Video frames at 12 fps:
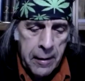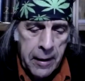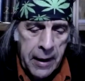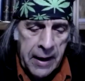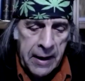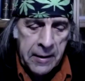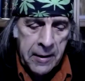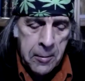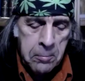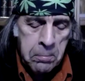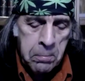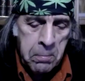And
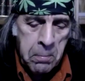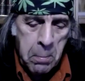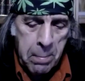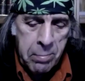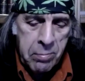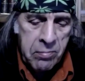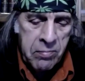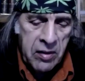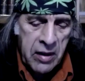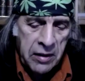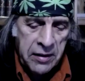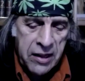um
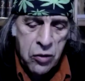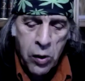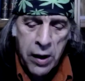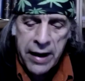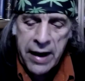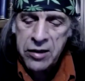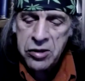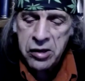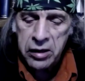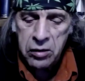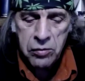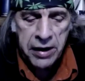and that's why I
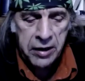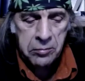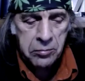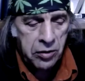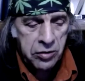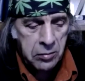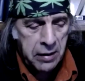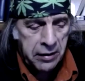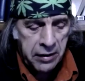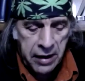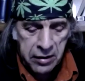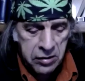started writing books about
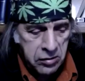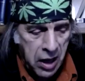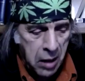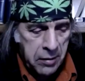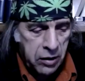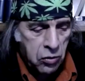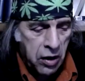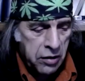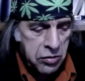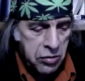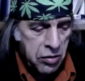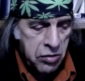it. I came
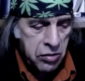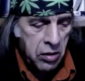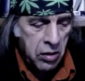across this